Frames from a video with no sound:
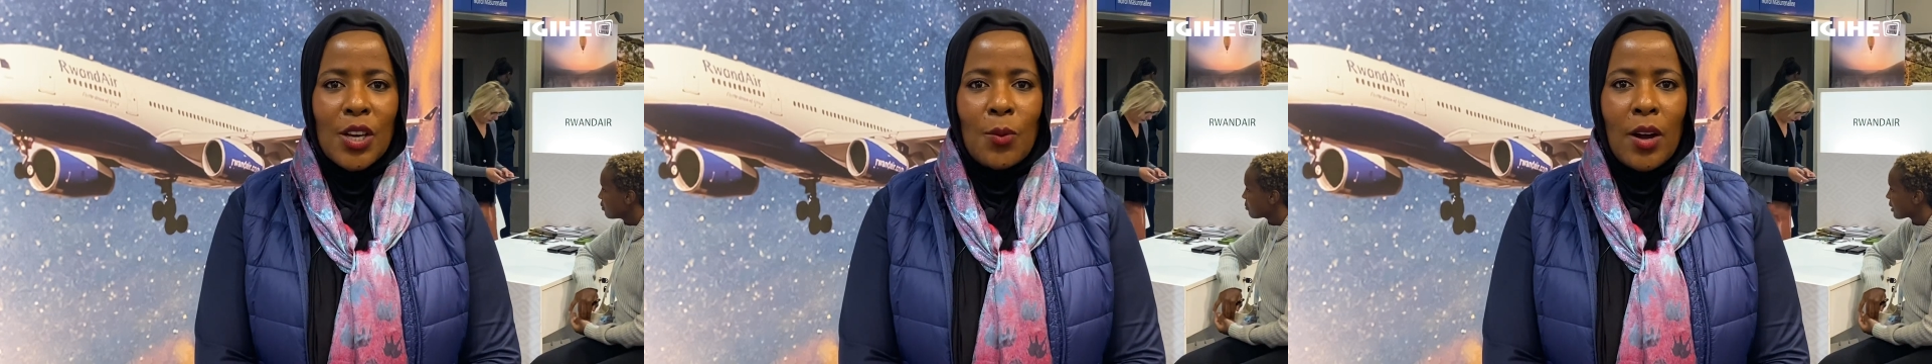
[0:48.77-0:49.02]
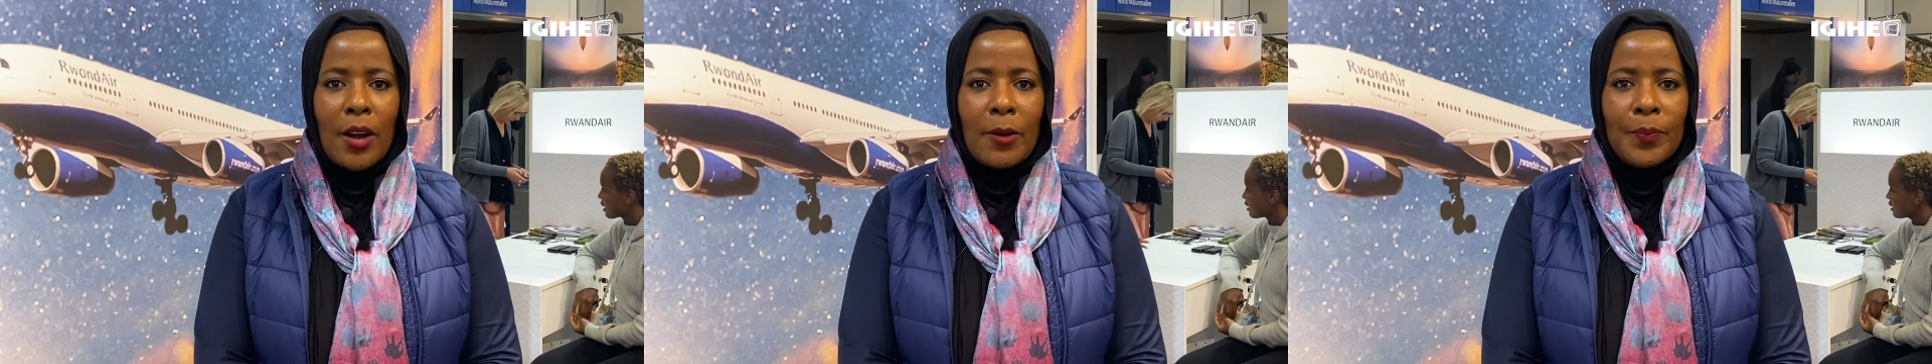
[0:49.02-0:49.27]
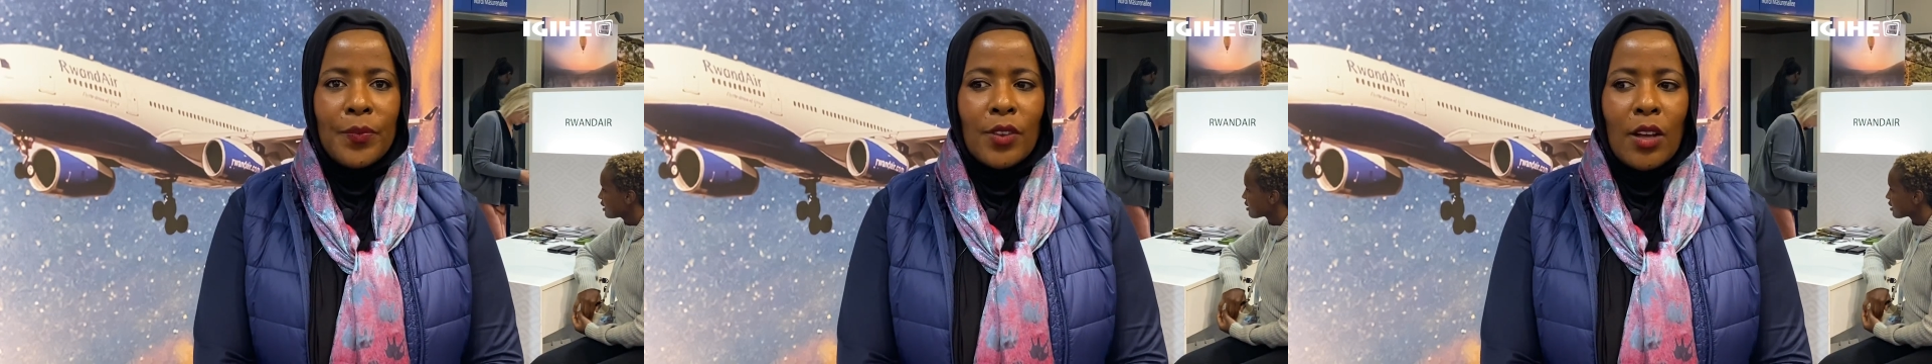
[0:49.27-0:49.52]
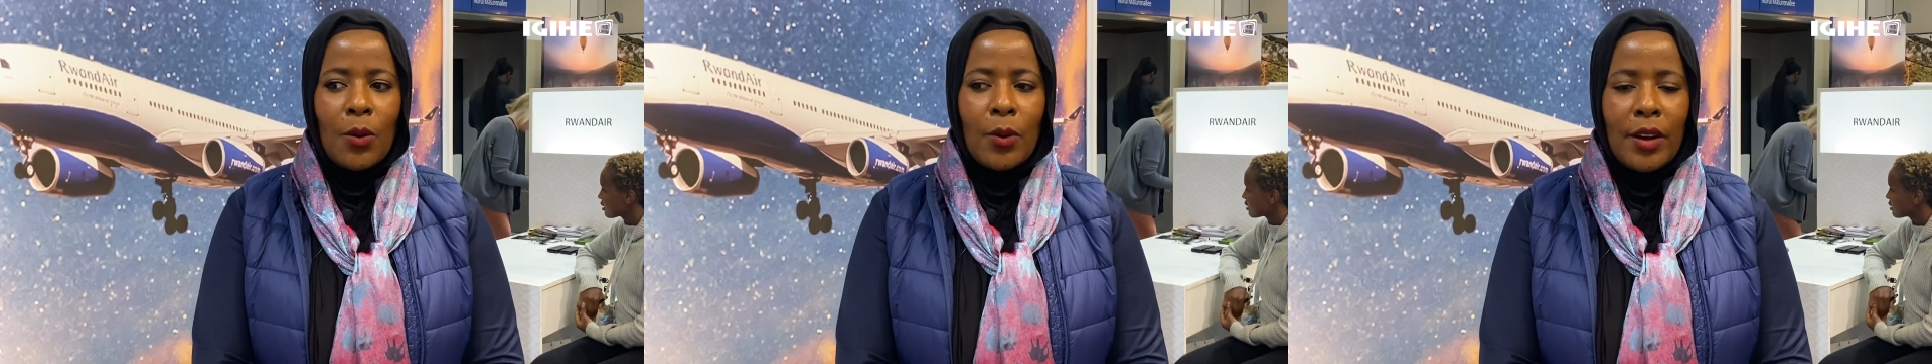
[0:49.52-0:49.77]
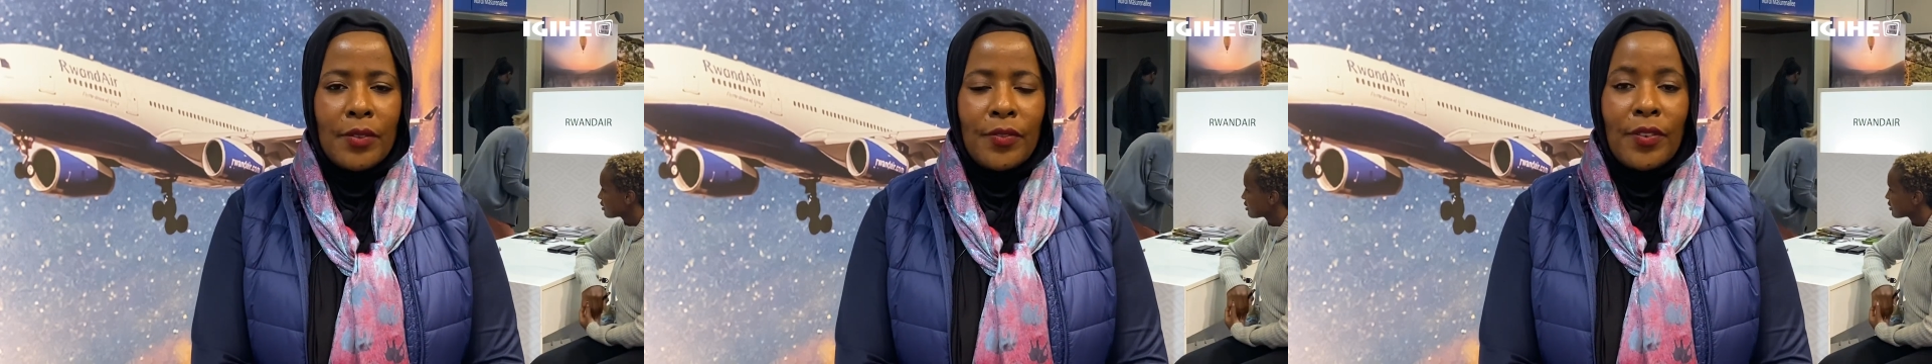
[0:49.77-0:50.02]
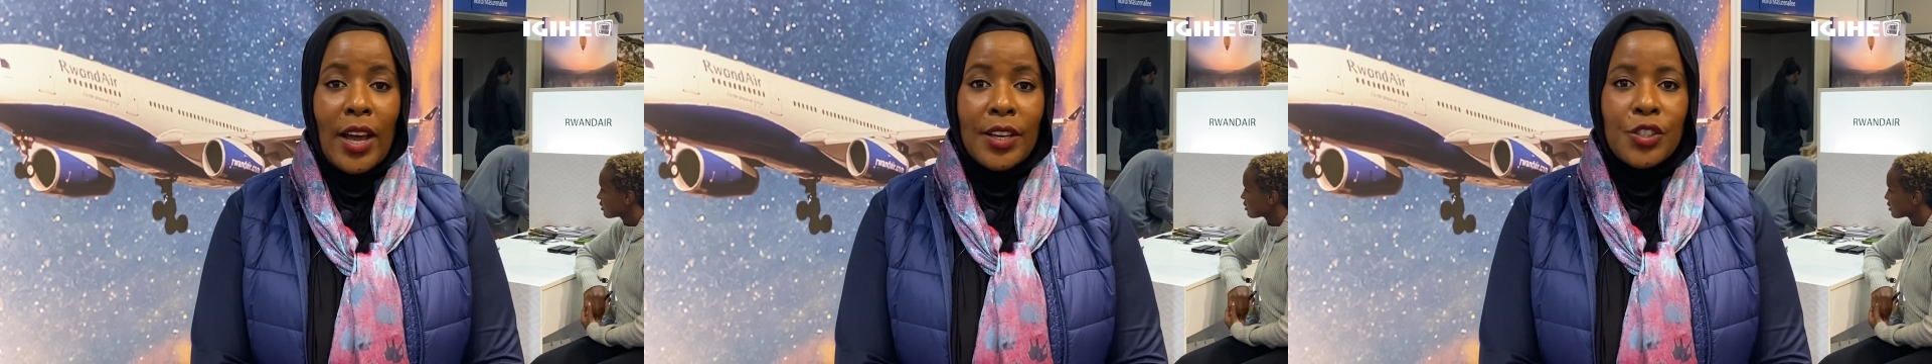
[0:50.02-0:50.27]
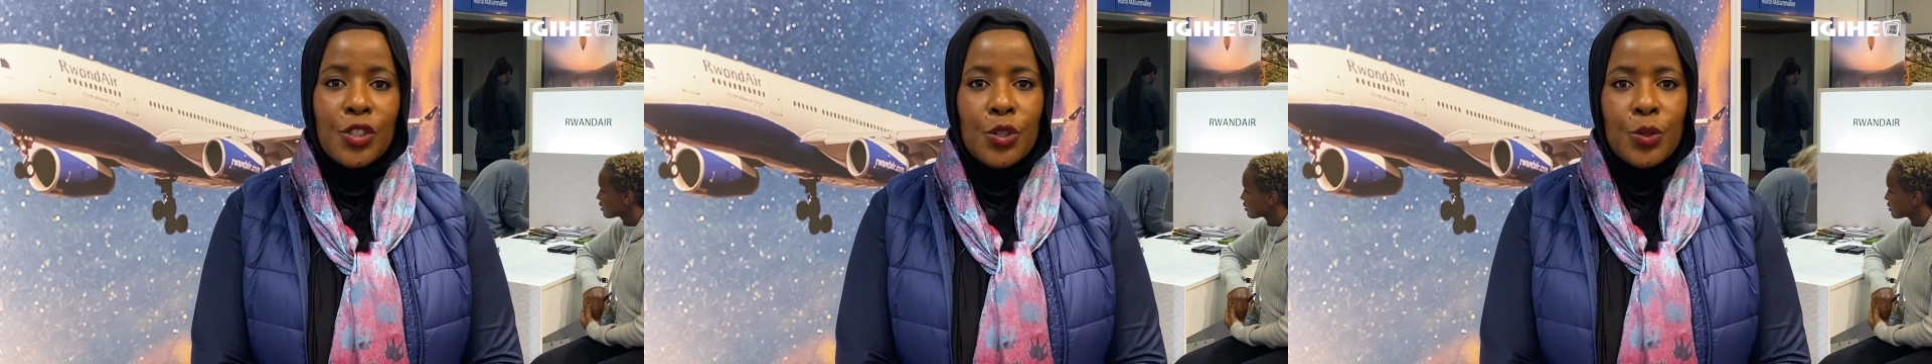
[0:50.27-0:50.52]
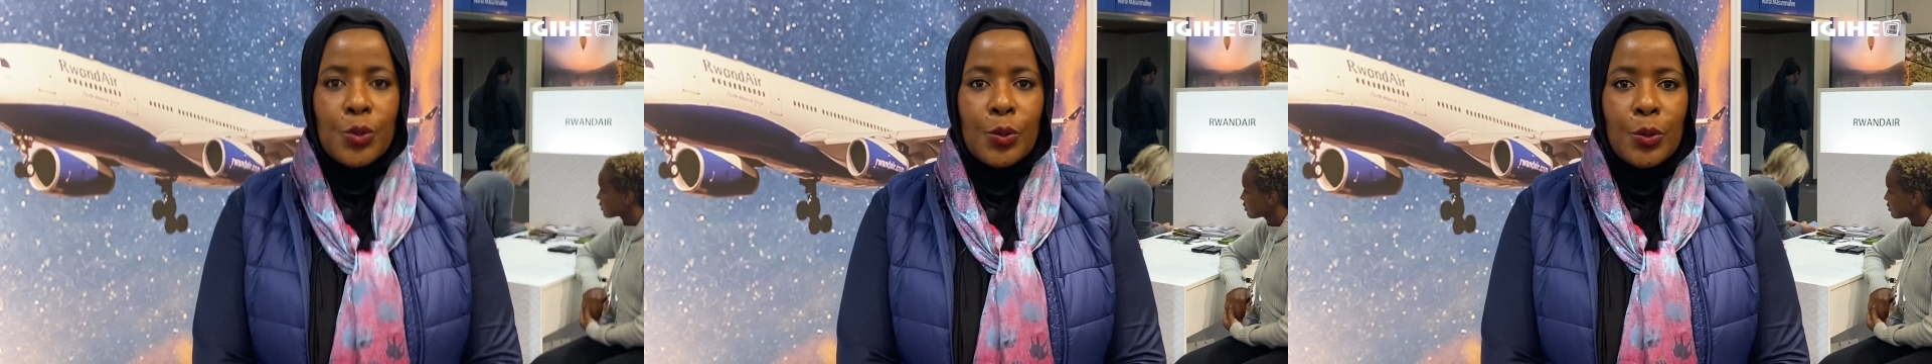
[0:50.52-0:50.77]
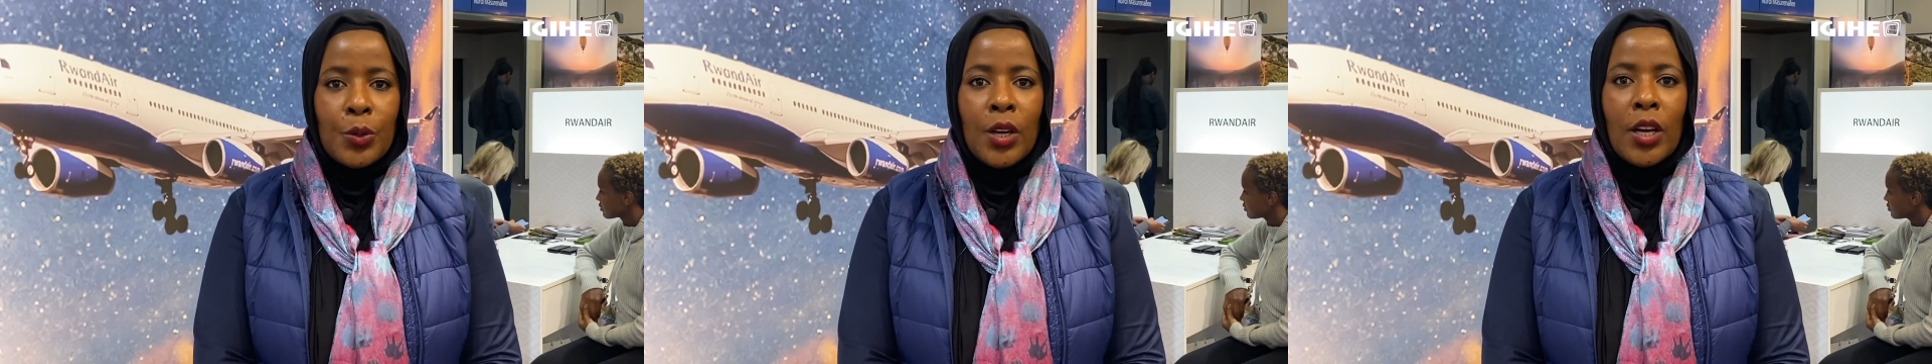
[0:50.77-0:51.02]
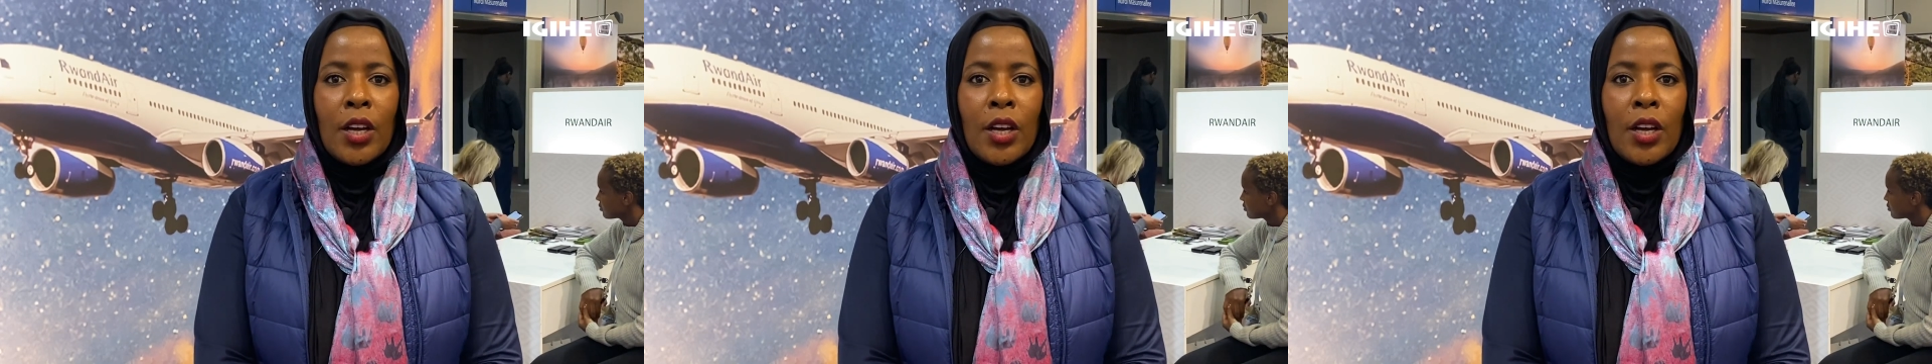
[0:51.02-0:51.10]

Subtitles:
our flights to